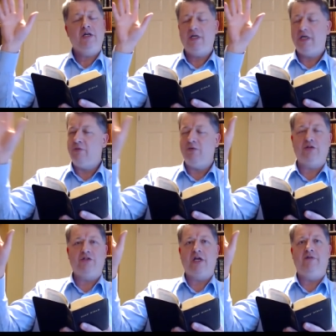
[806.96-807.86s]
He will
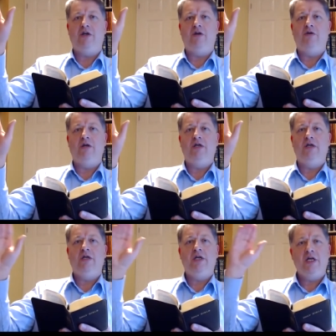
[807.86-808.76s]
save you.
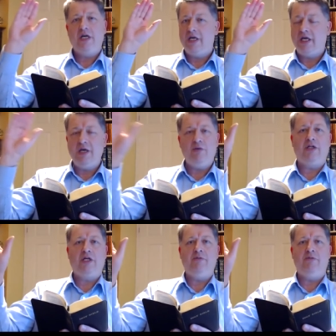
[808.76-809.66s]
He will
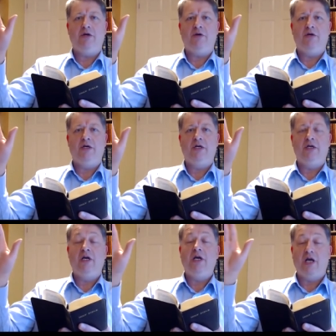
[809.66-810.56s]
keep you.
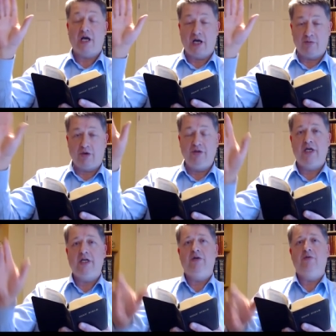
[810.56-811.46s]
And one
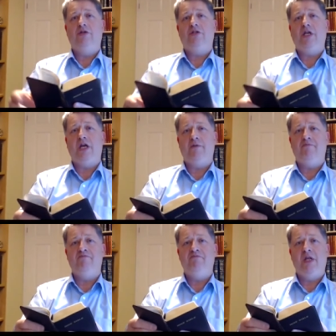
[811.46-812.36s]
day you will see
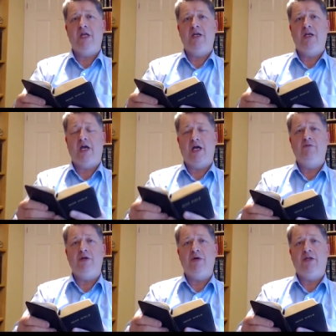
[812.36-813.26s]
Him
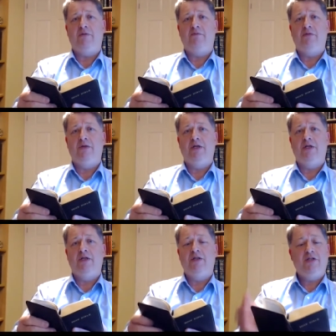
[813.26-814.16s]
and be with Him.
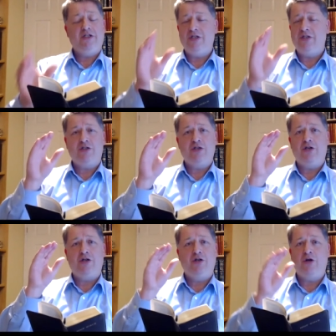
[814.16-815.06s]
This is
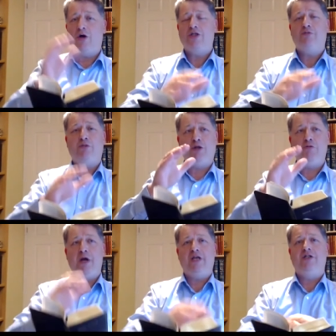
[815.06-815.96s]
the gospel
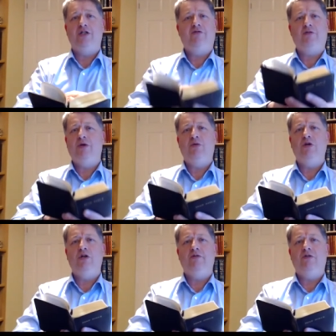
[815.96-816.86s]
message from the
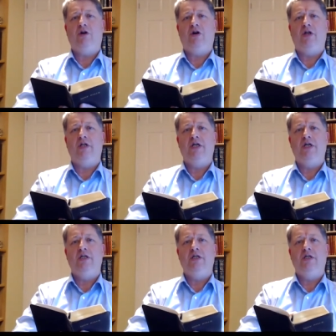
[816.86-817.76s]
Word of God.
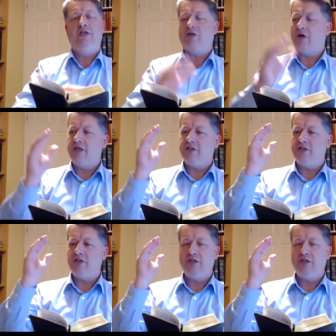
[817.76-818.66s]

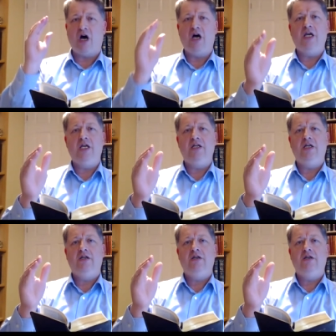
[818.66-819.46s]
Christ died